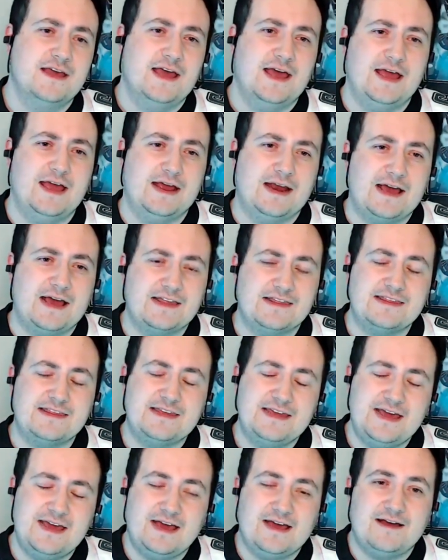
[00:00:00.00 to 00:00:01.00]
and I
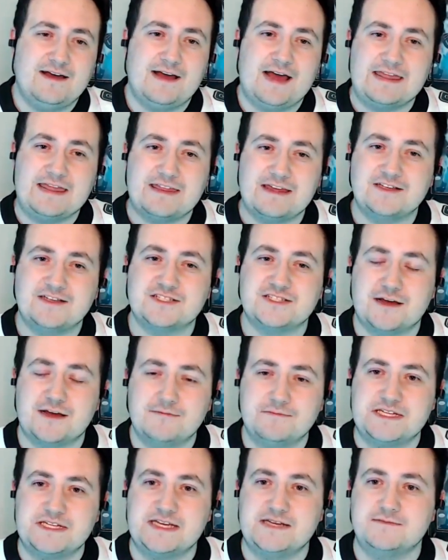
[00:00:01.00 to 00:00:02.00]
yeah I think
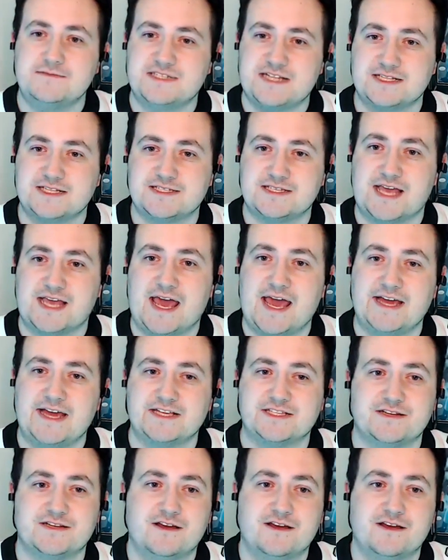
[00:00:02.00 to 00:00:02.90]
some teams that's the case,